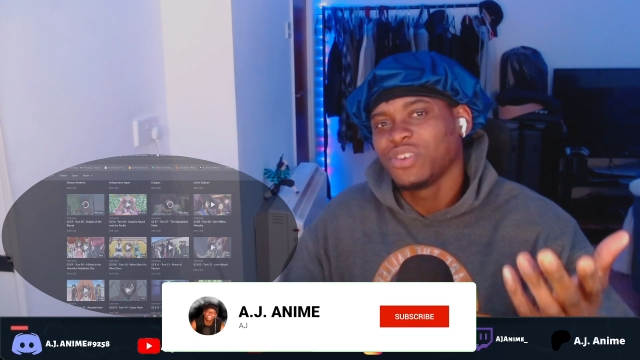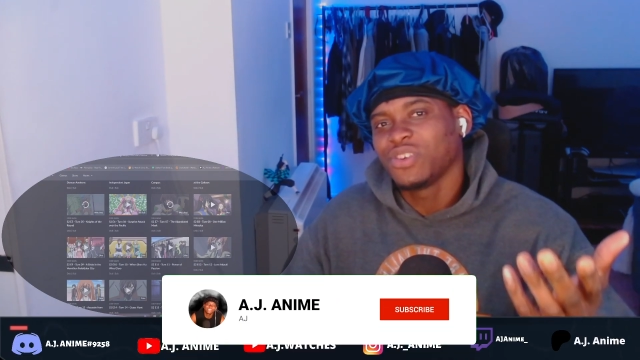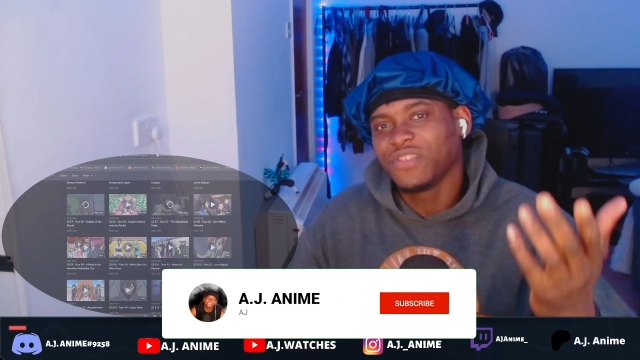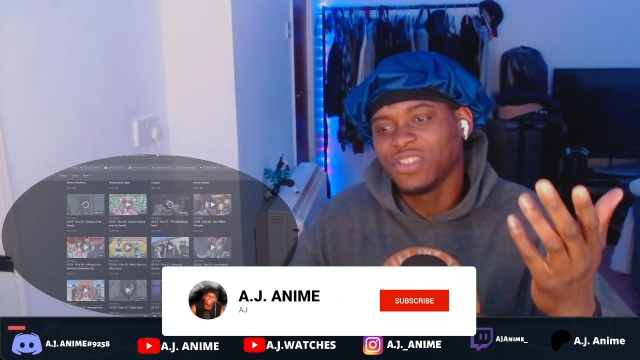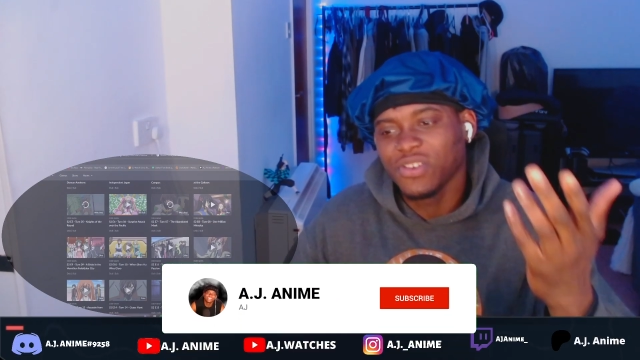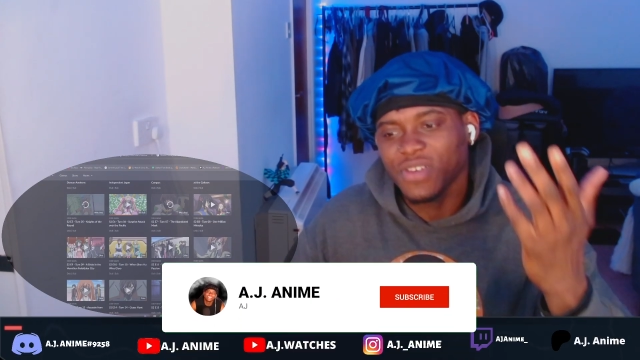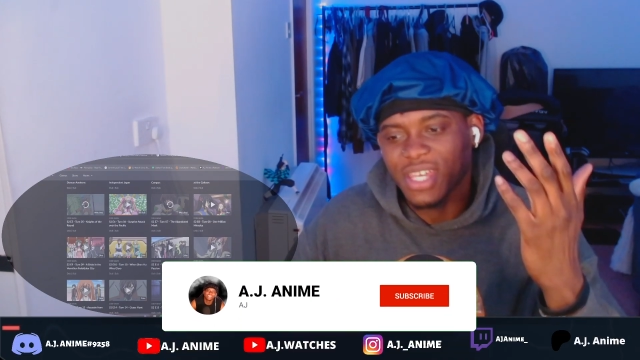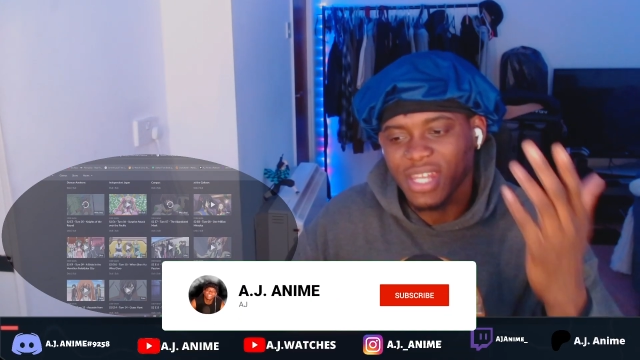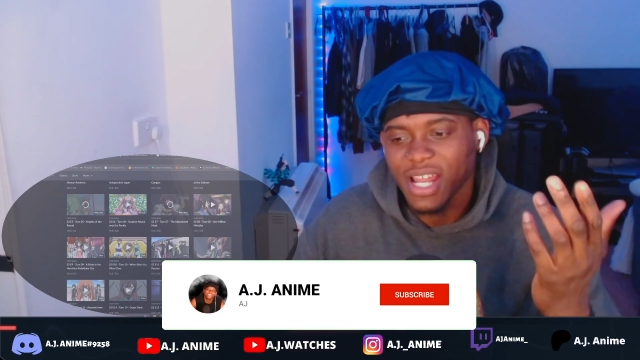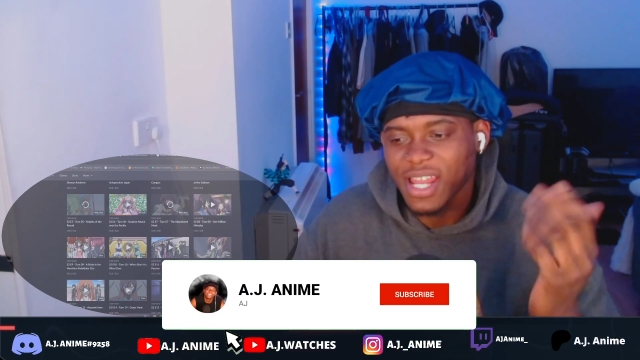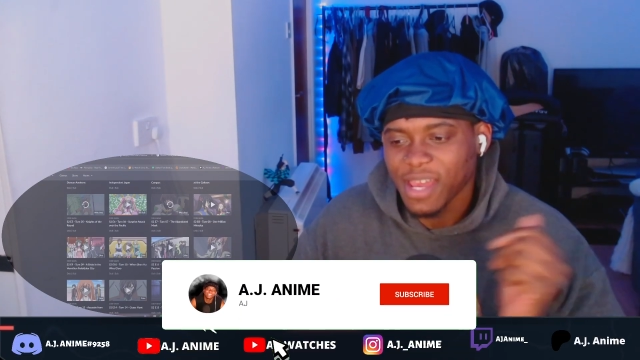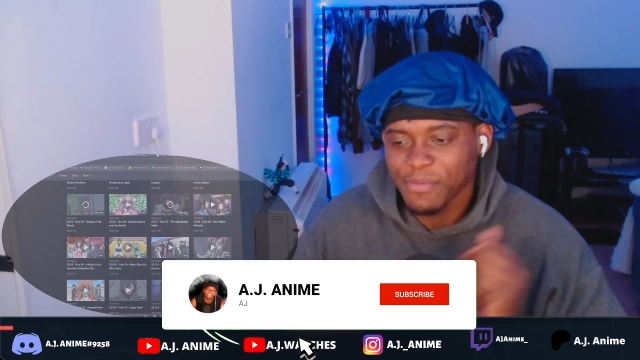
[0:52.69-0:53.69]
If you do, hit
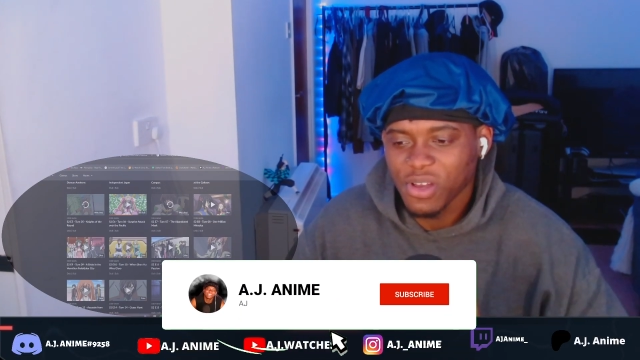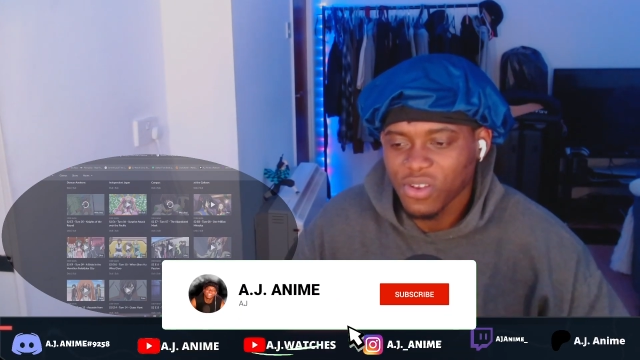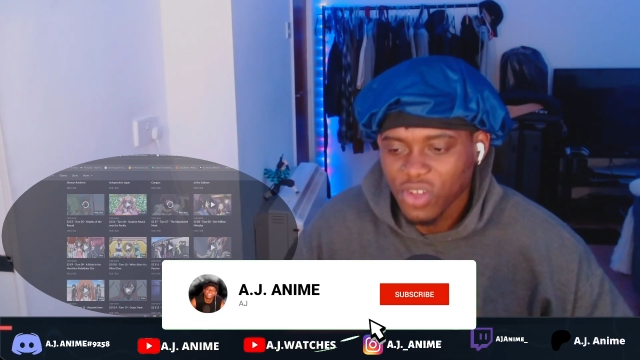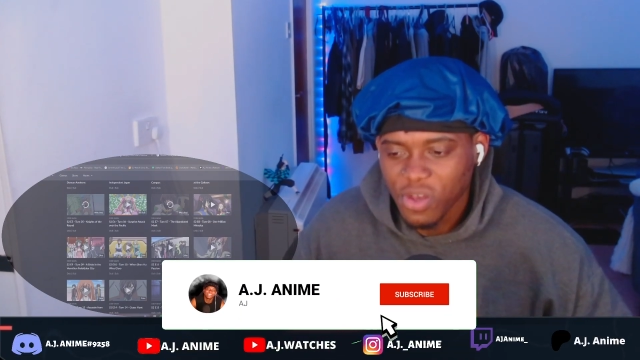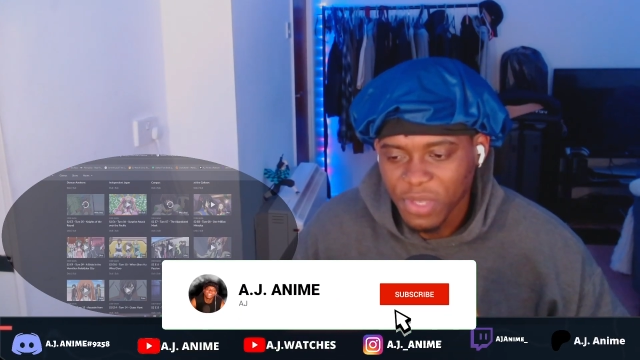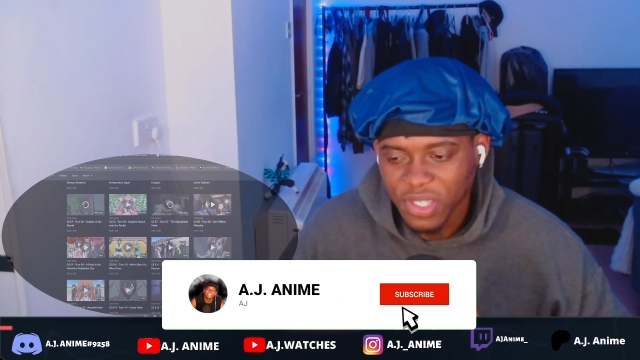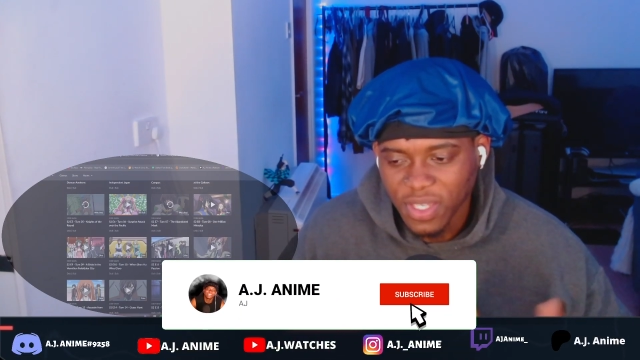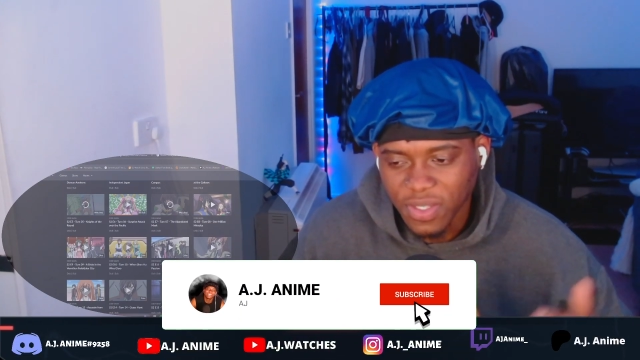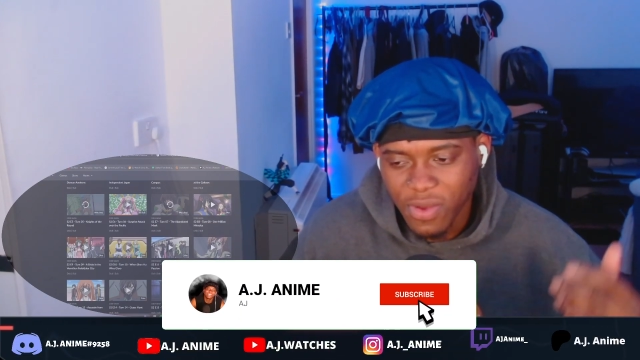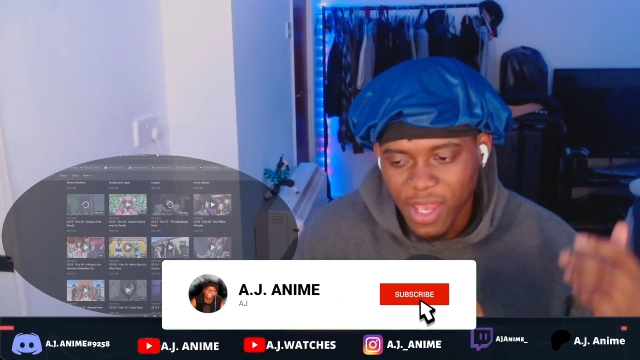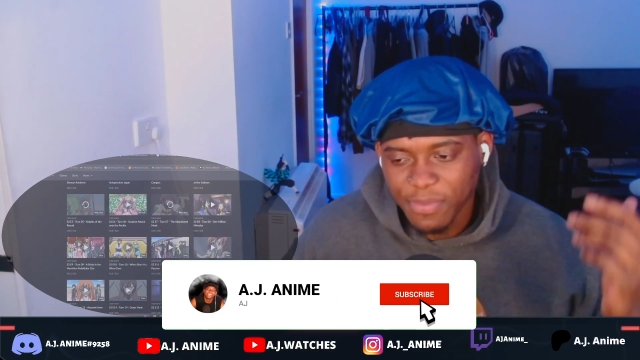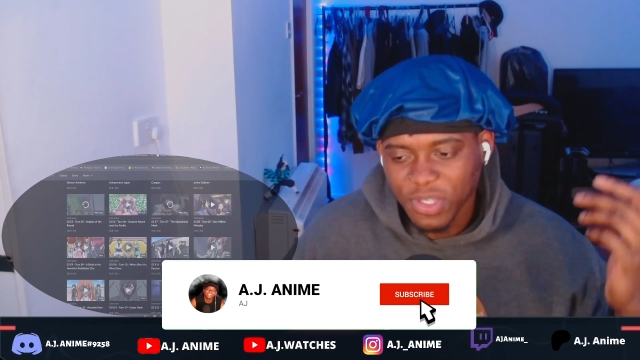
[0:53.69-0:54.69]
that like button, comment,
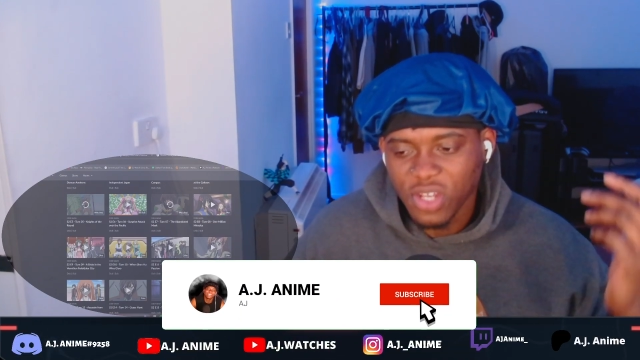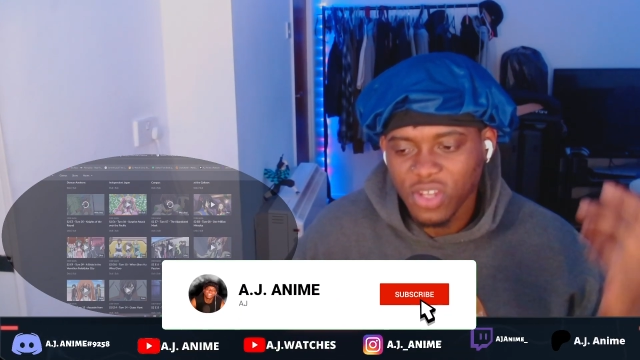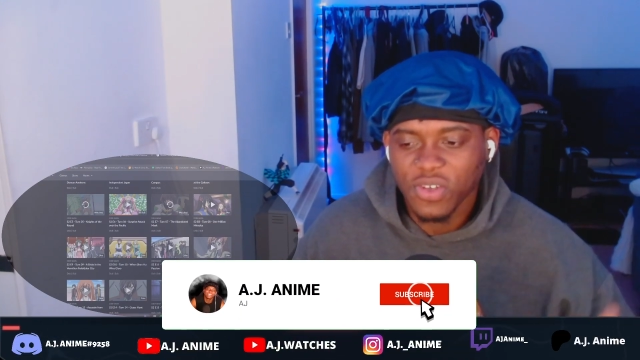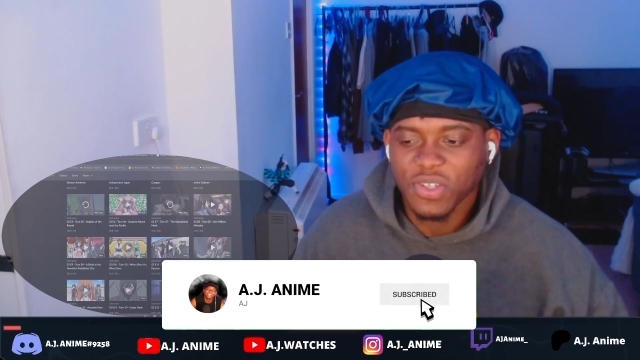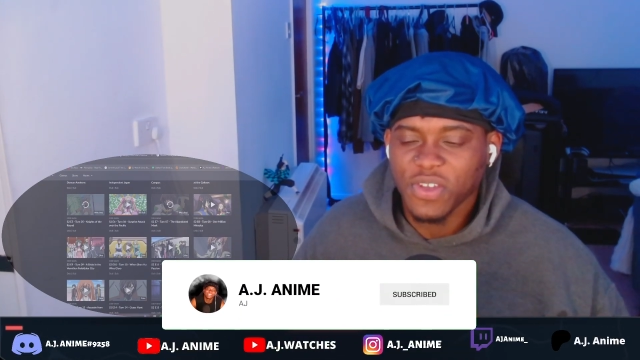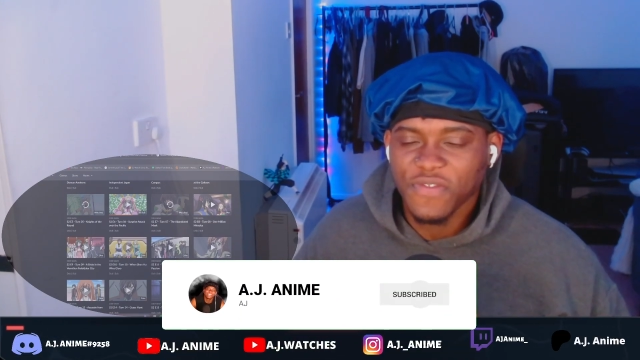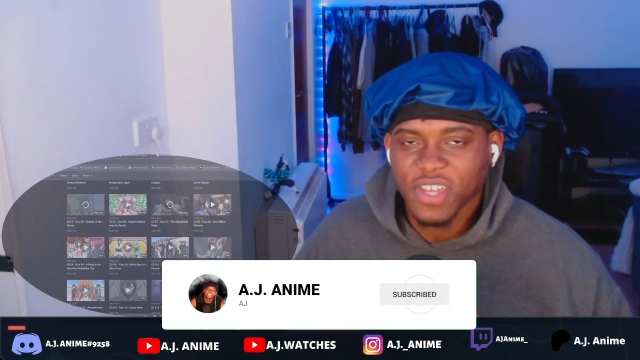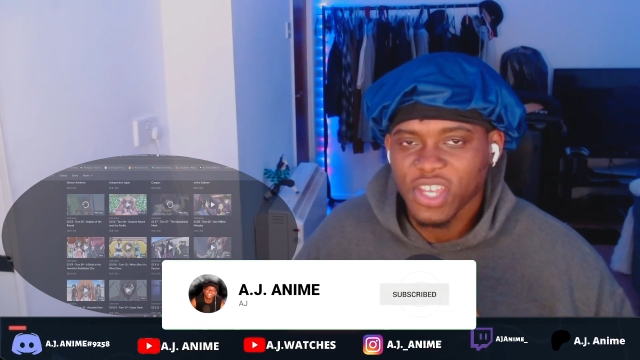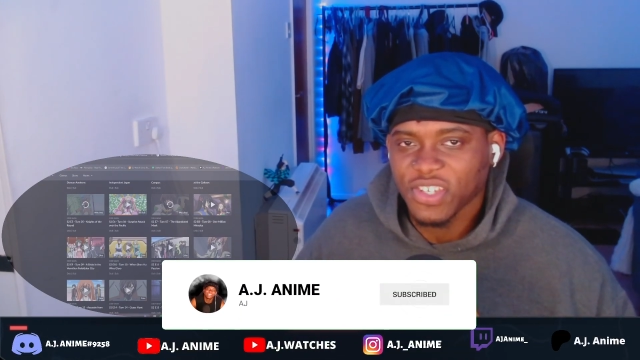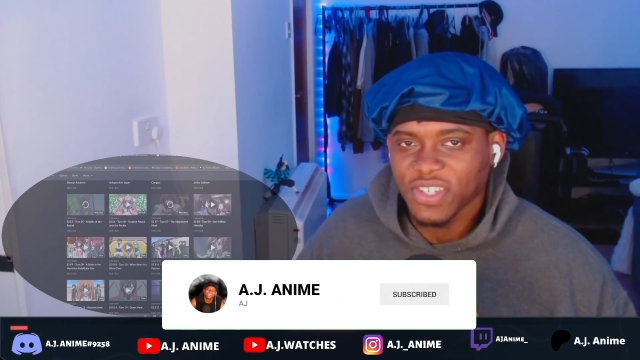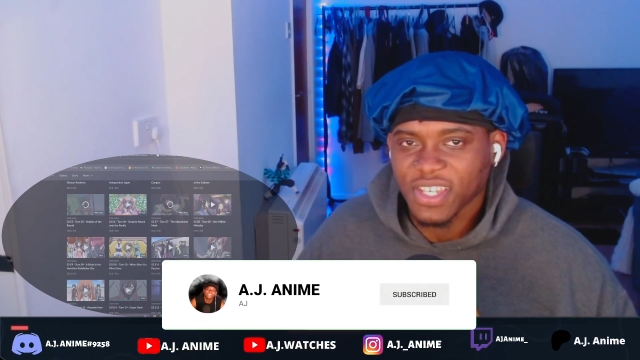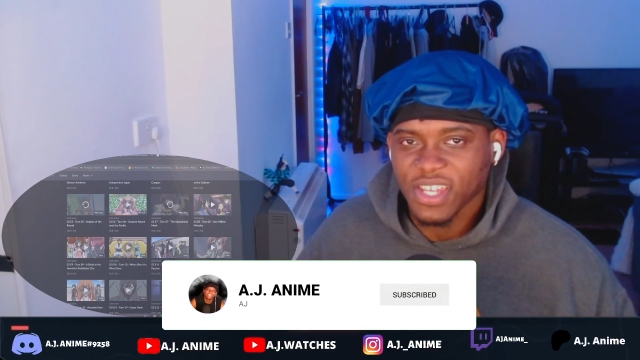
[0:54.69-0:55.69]
subscribe, turn on those
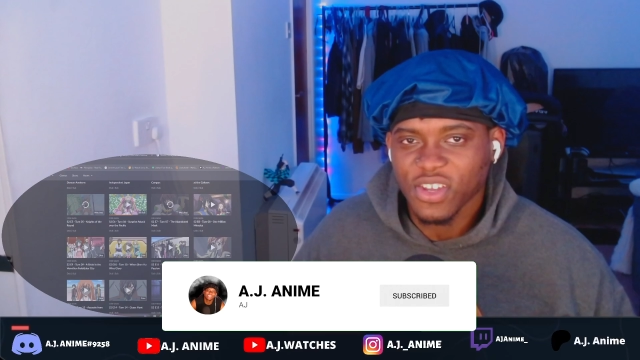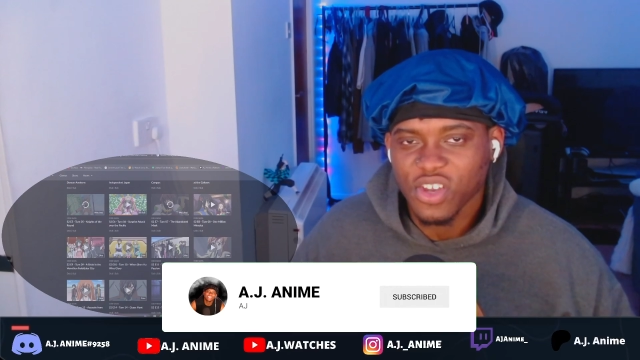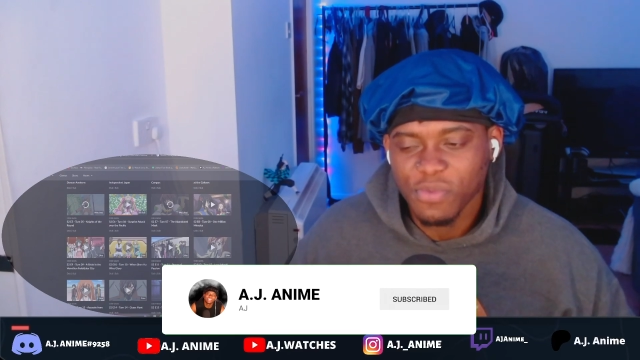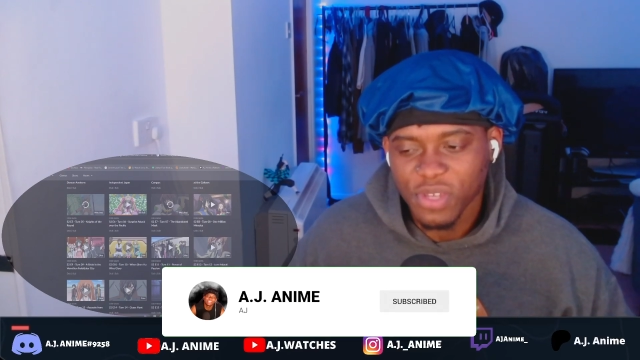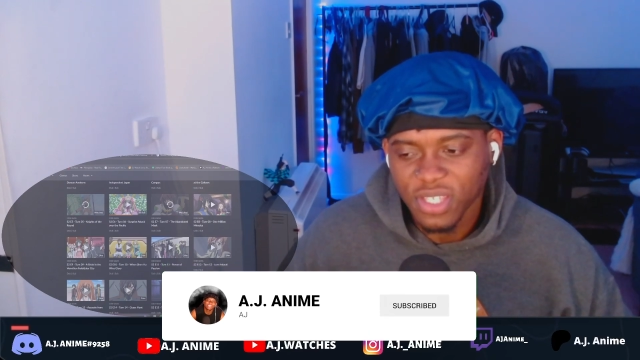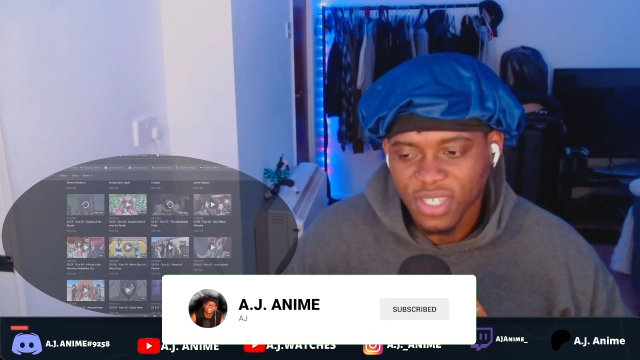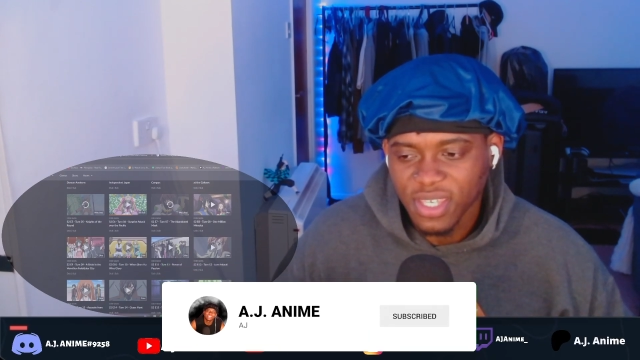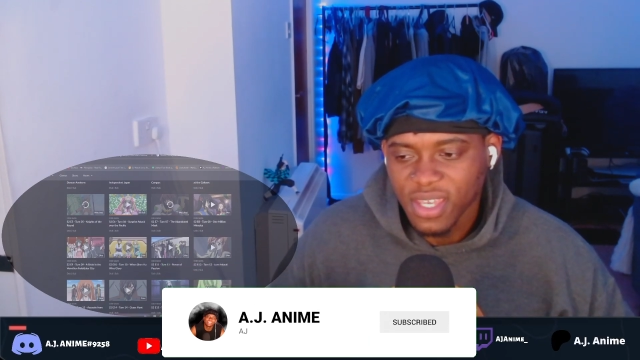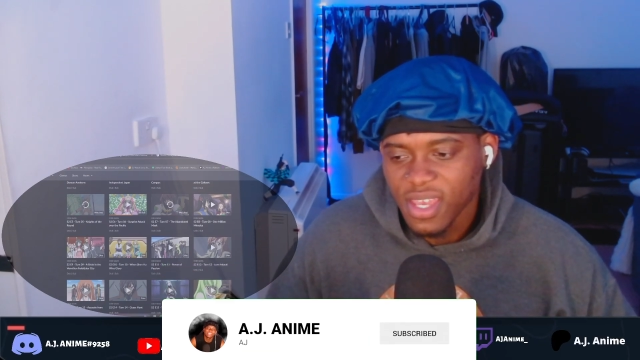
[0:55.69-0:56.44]
notifications, get in the comments.